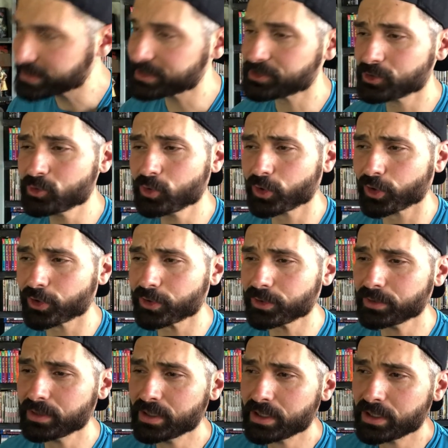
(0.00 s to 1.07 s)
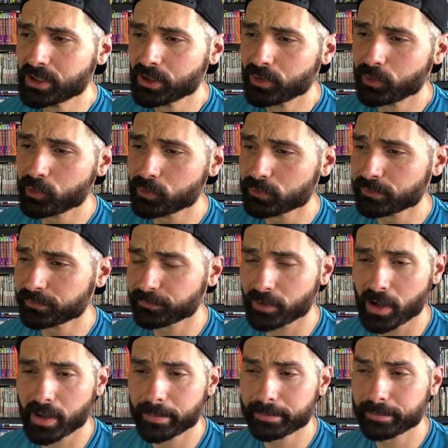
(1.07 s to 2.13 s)
this new girl who's
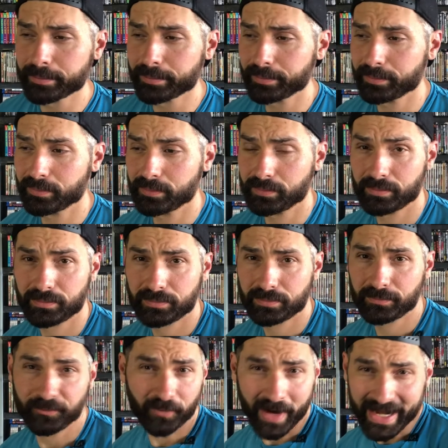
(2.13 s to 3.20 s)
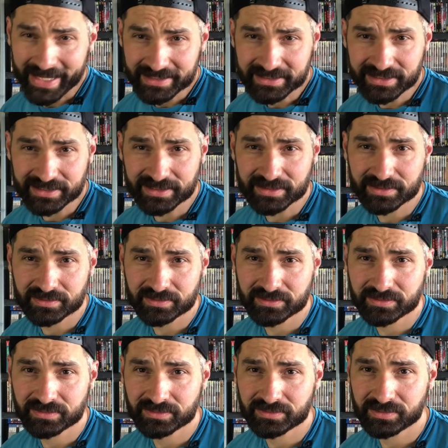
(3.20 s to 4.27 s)
from France,
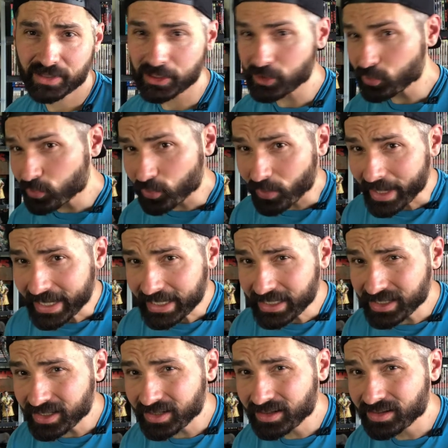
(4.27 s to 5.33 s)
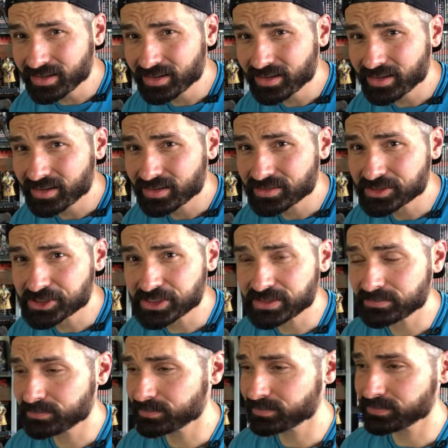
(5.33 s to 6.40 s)
the Ukraine. She